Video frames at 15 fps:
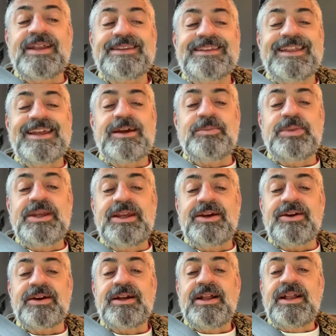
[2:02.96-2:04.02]
they appear.
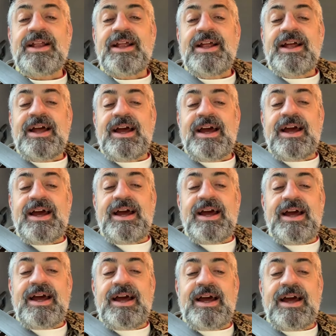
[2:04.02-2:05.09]

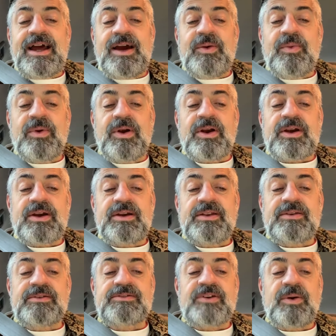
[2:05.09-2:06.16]
At work,
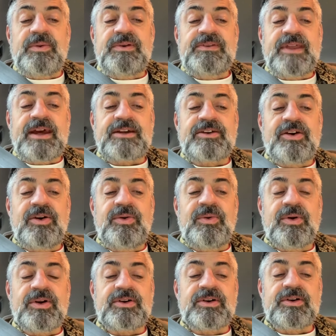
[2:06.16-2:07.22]
there's always that
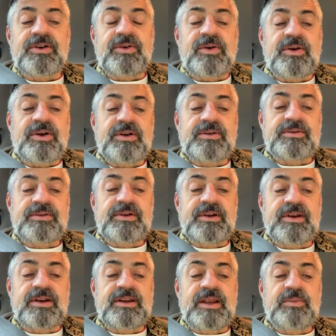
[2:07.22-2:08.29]
coworker or in our
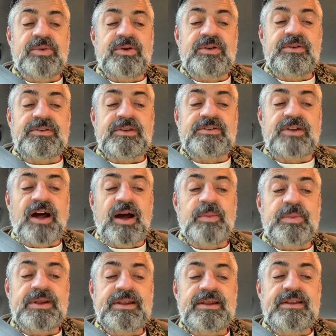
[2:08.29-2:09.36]
neighborhood who's a top
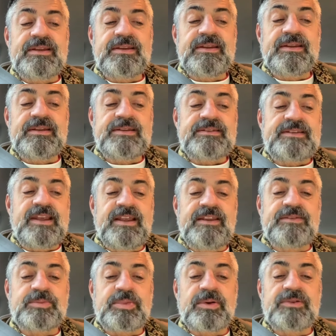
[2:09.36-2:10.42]

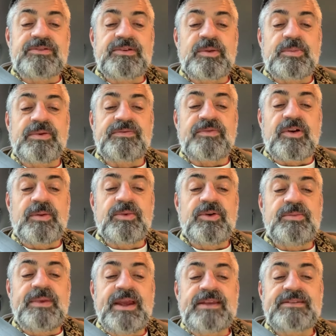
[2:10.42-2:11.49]
salesperson or performer who
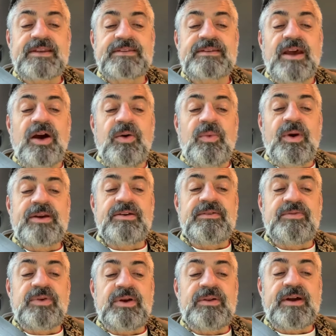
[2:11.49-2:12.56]
makes us wonder if
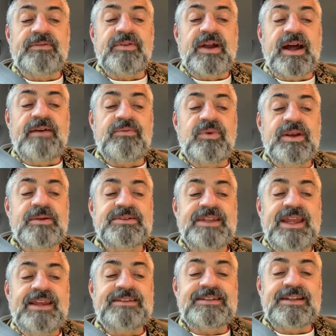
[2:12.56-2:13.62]
we'll ever have what it
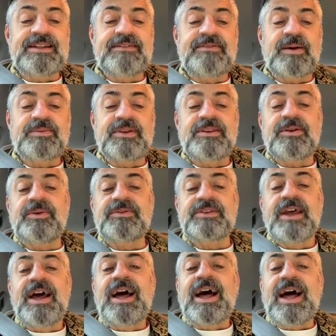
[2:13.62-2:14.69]
takes to live up to those
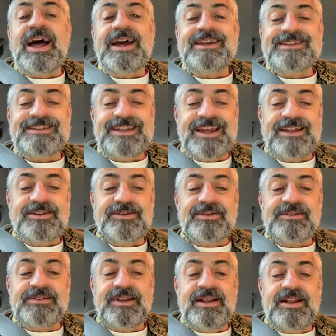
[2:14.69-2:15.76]
high
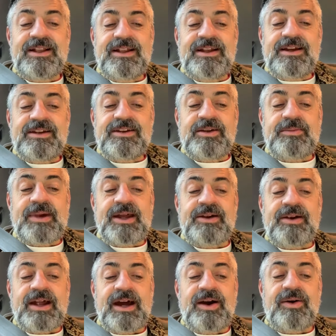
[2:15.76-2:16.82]
standards, no matter
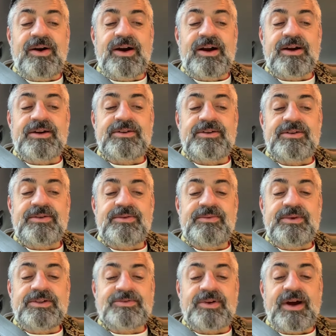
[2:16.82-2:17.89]
how hard we
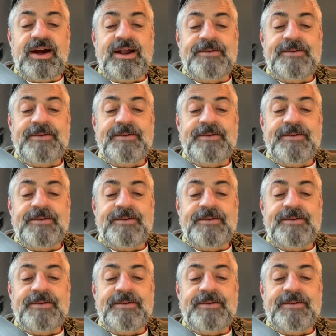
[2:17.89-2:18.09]
try.